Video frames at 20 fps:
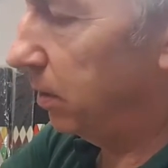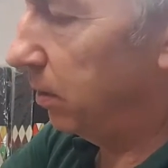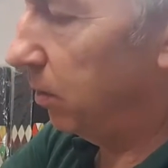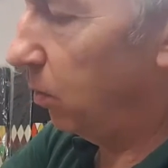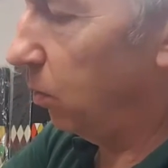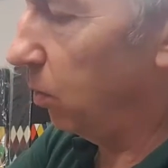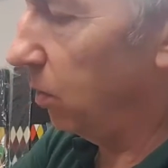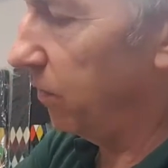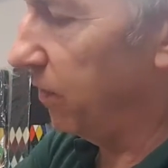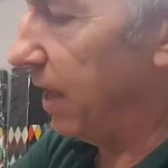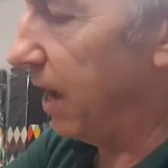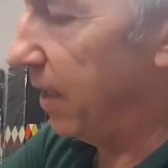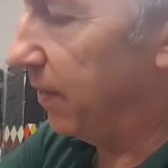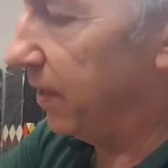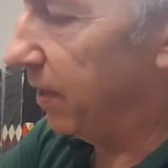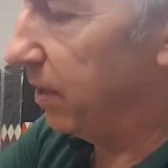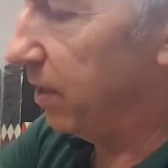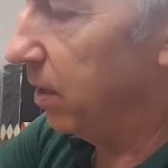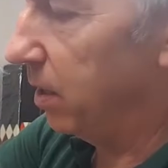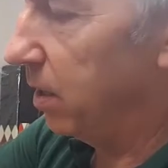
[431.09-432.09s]
all of that and
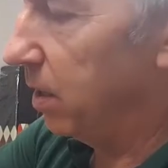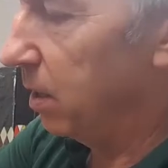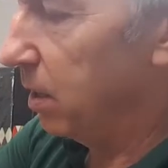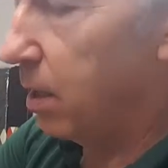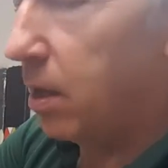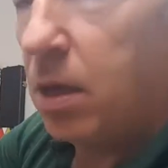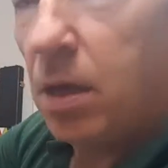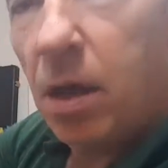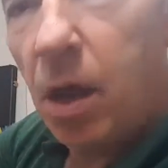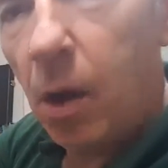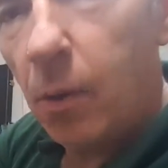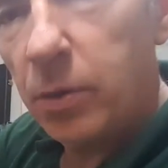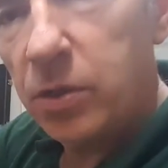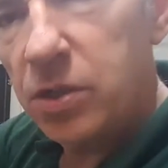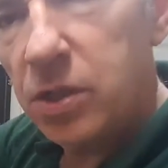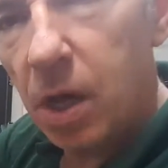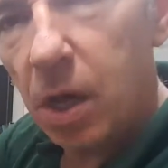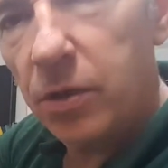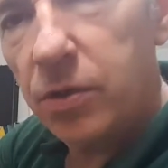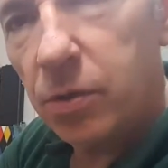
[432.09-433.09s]
then I would
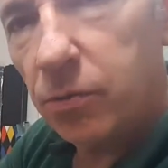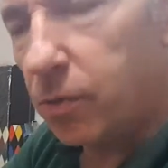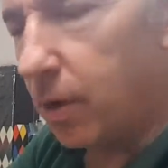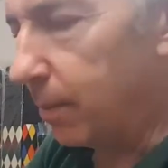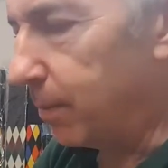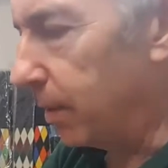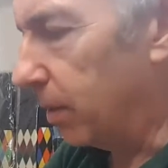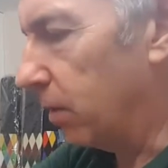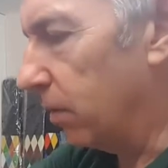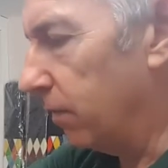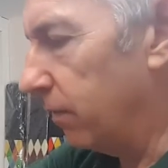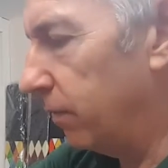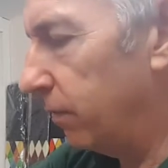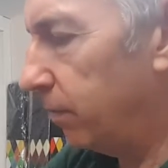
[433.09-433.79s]
start to rub it off,